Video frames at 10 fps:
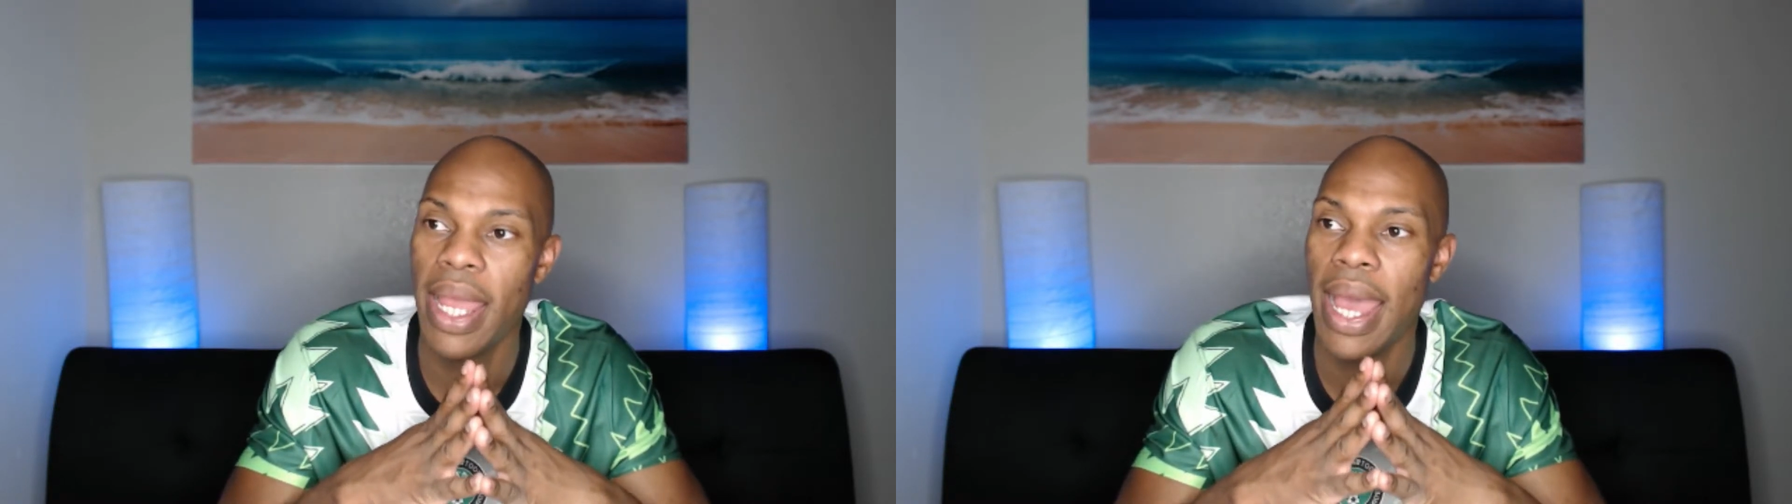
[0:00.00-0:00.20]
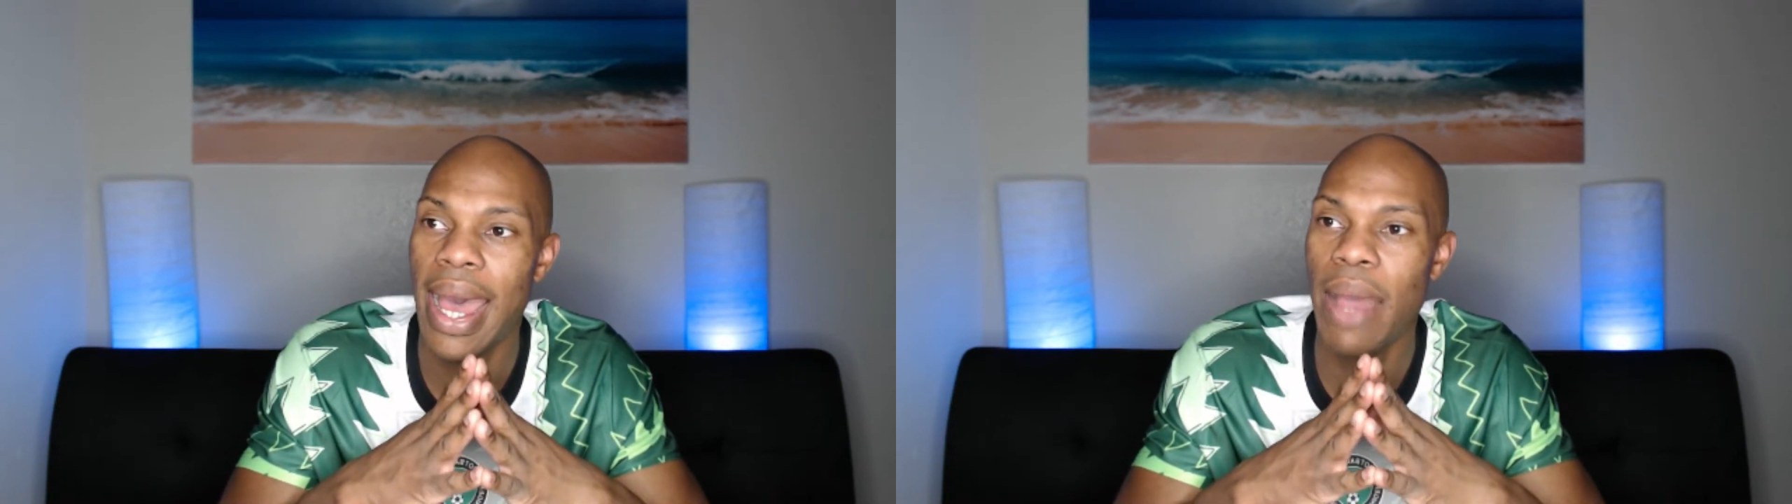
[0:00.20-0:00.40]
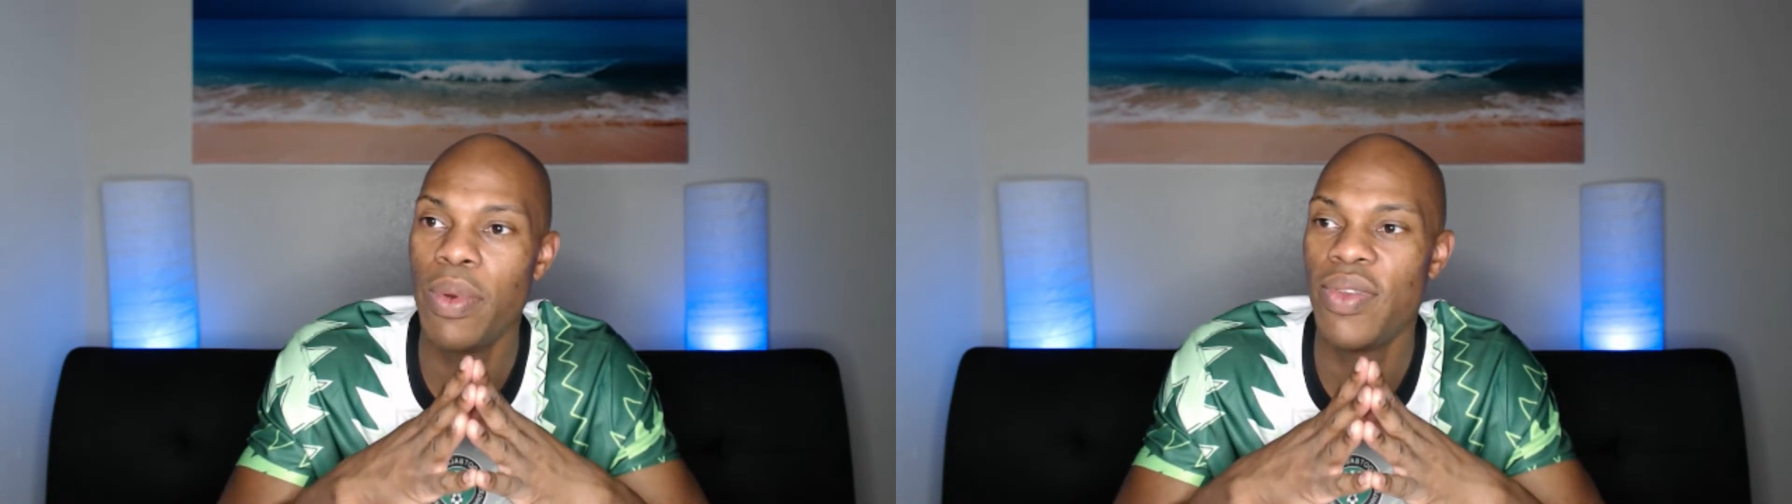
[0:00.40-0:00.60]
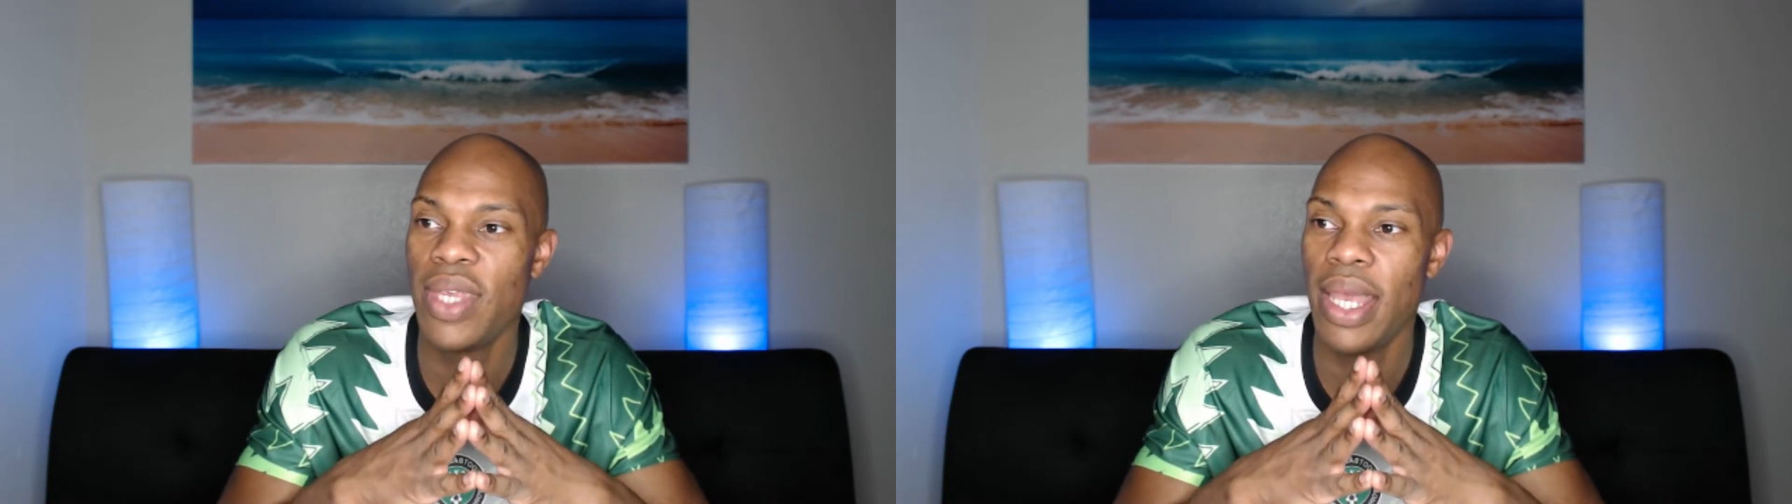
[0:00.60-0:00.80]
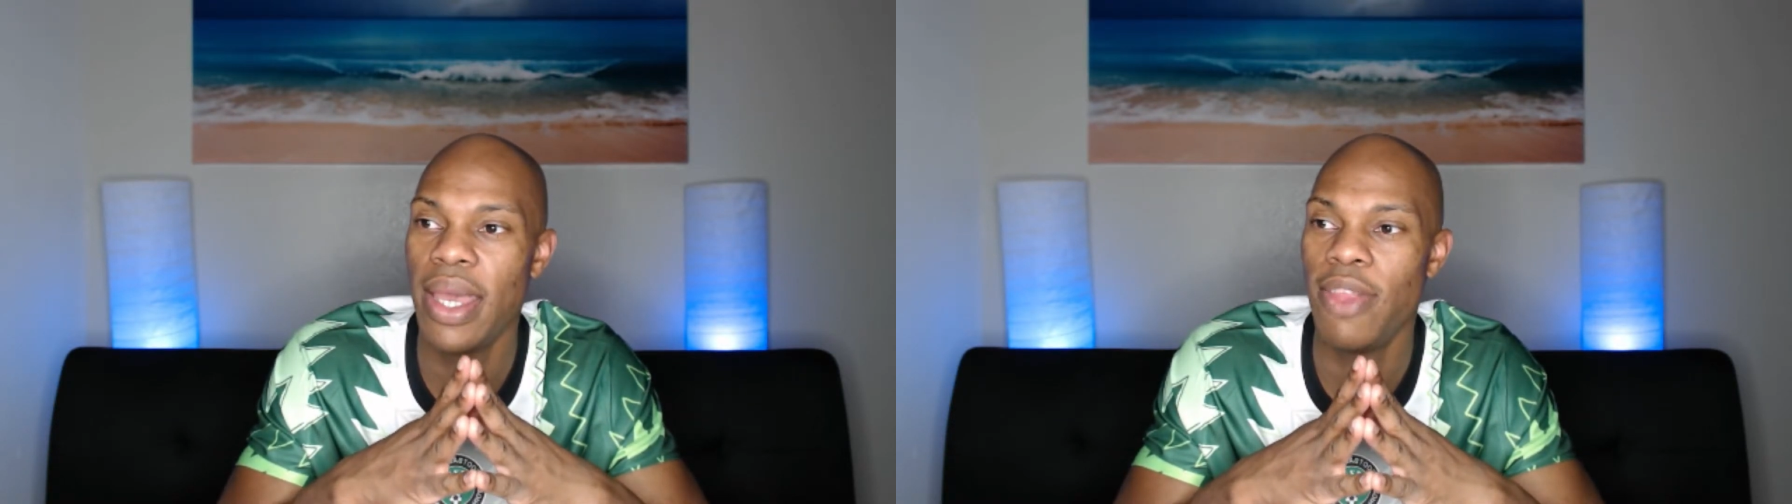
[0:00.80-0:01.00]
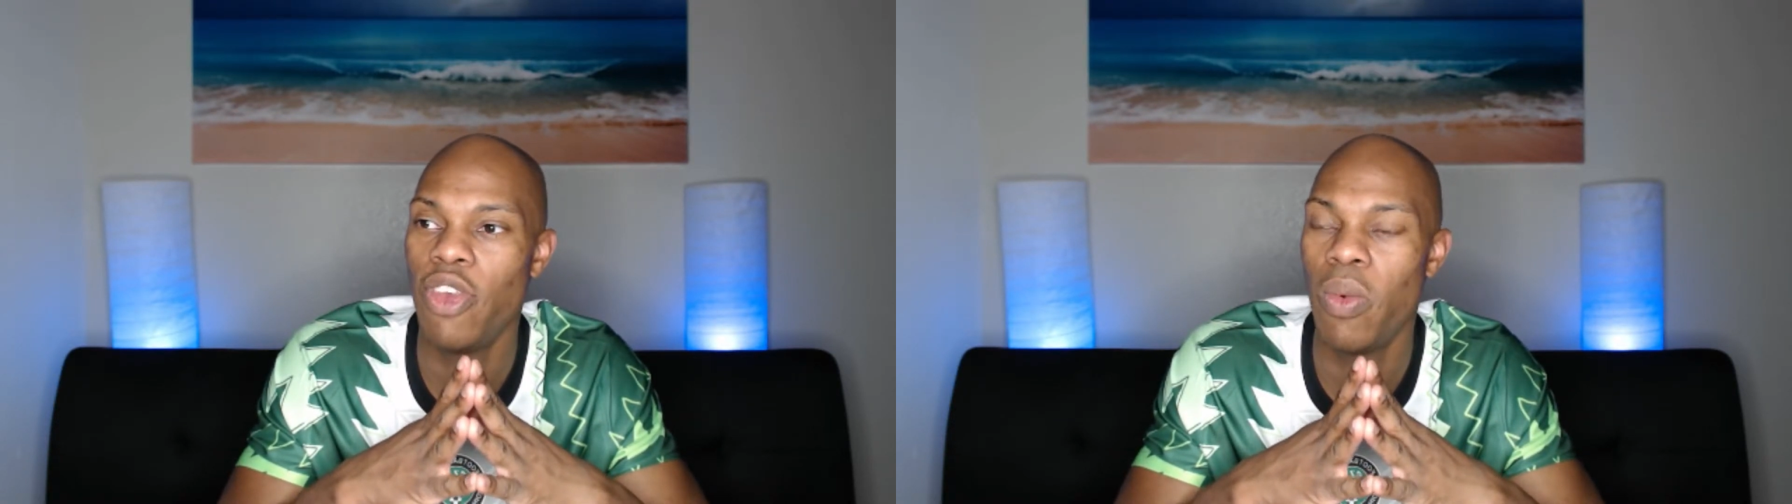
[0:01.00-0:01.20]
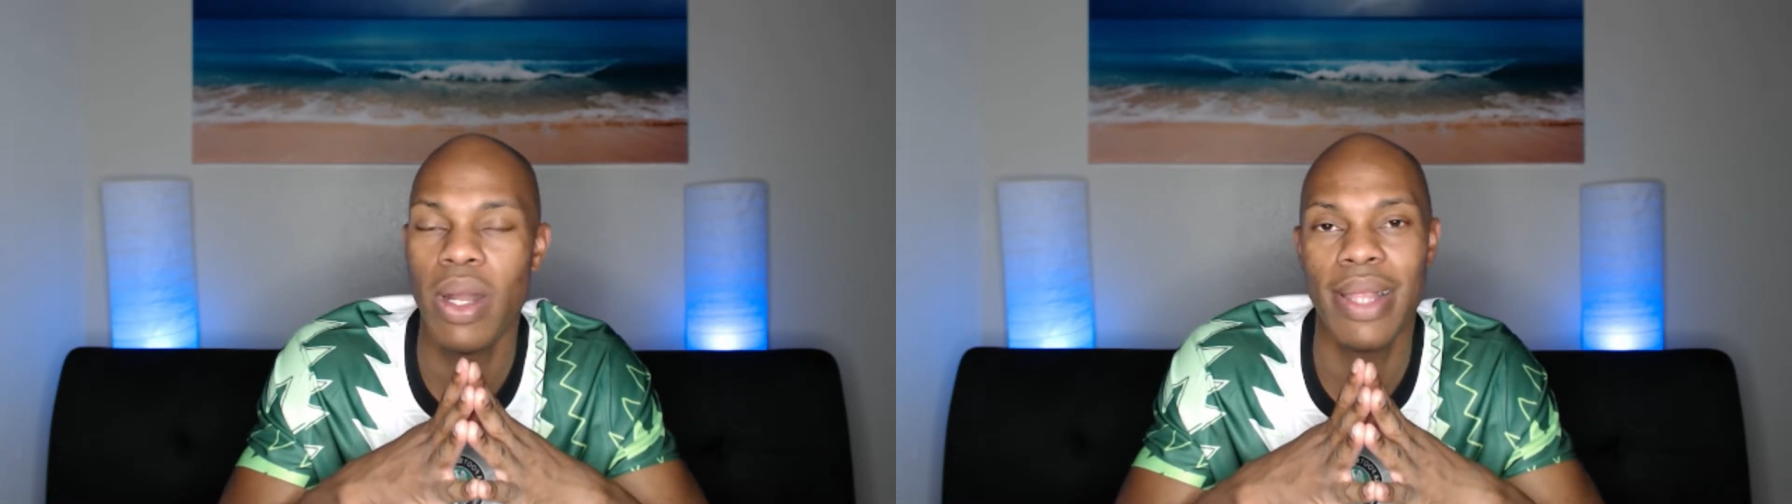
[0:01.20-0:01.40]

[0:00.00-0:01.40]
I would say you want to